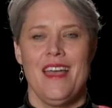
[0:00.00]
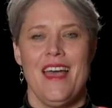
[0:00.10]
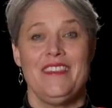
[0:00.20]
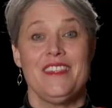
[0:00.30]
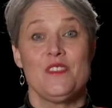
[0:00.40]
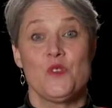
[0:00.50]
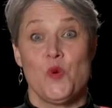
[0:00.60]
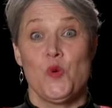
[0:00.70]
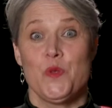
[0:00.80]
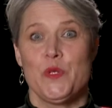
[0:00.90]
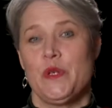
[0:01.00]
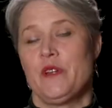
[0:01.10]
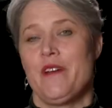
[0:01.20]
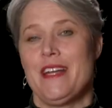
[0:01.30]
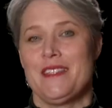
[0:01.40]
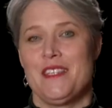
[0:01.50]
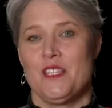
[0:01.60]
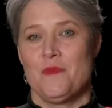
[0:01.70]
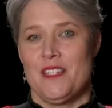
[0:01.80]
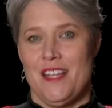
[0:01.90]
and this is also a great
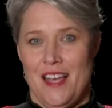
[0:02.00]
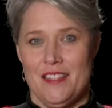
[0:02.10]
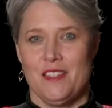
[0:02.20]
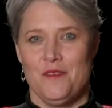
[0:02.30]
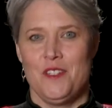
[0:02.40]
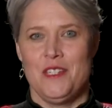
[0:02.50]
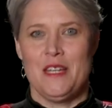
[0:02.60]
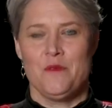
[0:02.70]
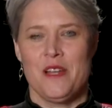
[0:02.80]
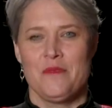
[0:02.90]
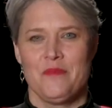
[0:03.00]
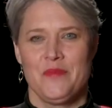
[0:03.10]
assessment task if you need one.